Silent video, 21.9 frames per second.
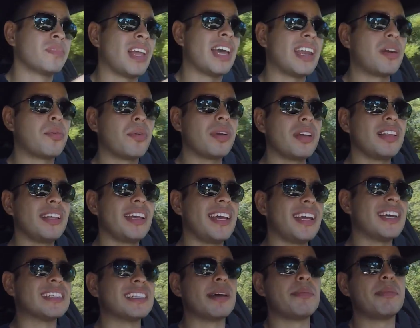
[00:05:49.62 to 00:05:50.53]
And it really
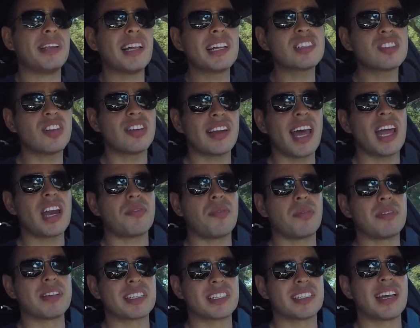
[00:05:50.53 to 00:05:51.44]
is. I mean, let's look at it
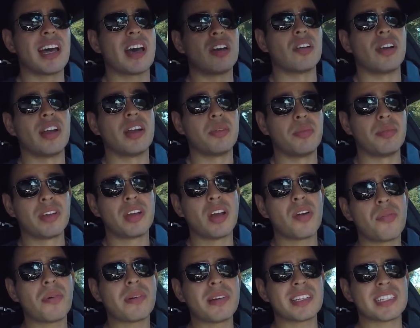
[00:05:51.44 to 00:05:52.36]
from the side, all right? We
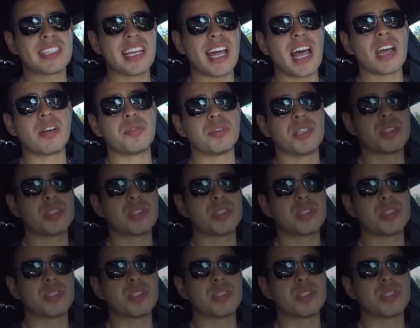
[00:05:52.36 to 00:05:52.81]
go from the side, we